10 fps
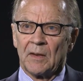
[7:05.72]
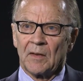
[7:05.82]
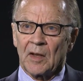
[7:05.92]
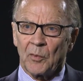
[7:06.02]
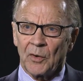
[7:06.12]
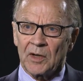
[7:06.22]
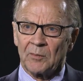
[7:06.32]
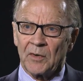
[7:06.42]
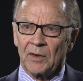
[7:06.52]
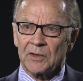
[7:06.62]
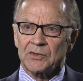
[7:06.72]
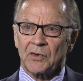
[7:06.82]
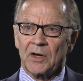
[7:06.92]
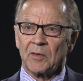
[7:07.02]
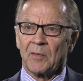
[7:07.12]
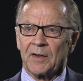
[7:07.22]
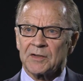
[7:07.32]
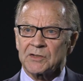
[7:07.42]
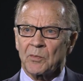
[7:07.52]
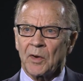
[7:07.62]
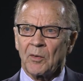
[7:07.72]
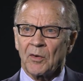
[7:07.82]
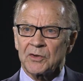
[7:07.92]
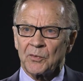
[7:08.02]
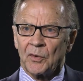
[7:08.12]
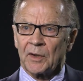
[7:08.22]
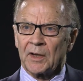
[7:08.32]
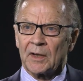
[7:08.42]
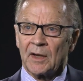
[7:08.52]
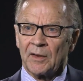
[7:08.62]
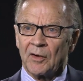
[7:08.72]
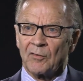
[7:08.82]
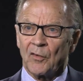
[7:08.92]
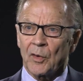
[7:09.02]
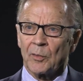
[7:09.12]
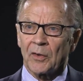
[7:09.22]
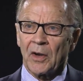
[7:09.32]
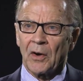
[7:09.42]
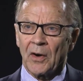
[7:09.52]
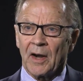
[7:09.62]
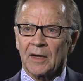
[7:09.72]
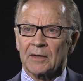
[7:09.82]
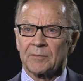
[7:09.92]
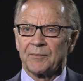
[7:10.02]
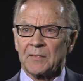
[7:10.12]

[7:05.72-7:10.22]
That point can be illustrated by the Supreme Court's ruling on the Affordable Care Act.